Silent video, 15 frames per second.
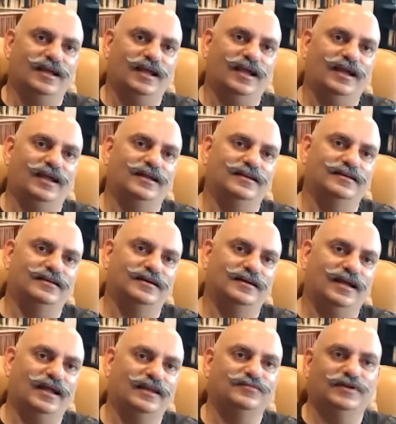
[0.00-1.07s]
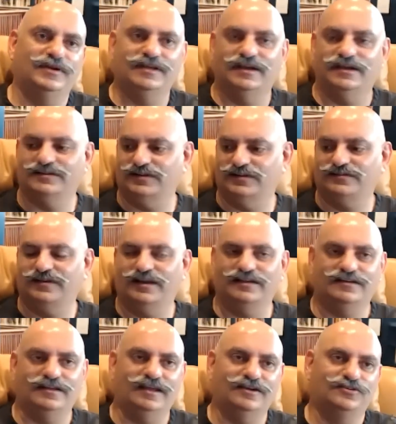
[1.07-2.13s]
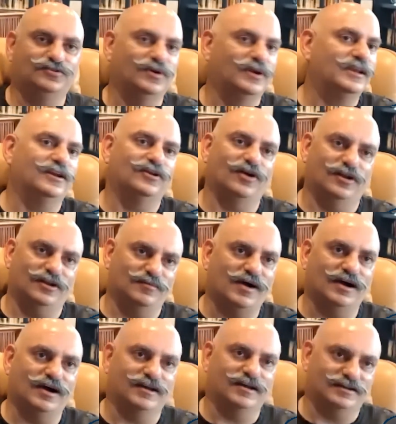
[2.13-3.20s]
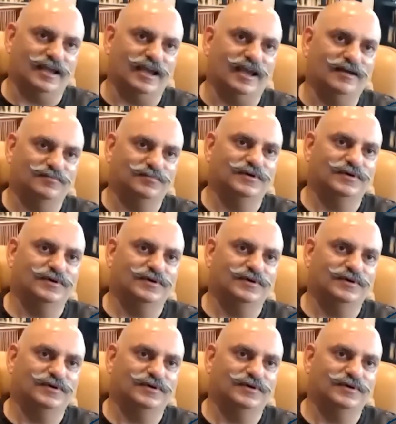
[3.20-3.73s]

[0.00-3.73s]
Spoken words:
and Nvidia just hit $1 trillion market cap,